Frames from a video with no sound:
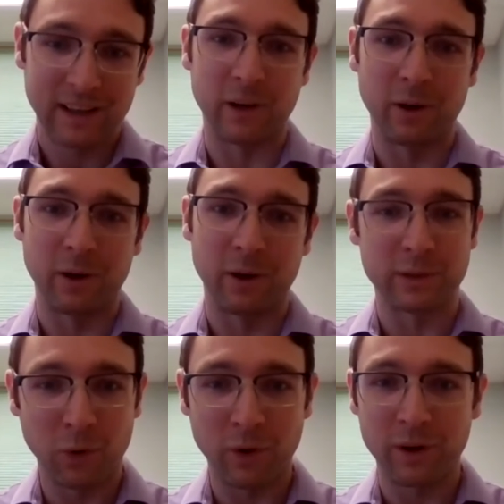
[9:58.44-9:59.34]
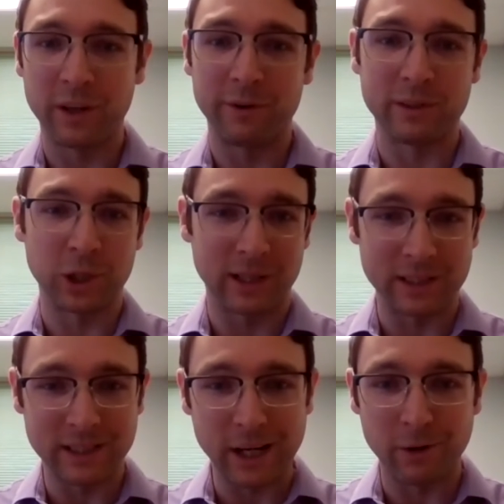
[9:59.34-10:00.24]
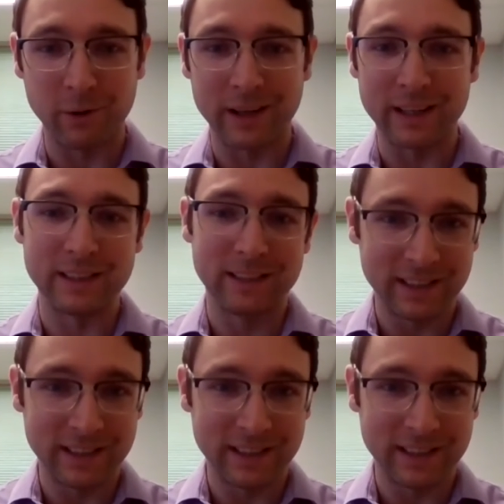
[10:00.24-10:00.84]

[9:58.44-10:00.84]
If it's torn, you inject the steroid,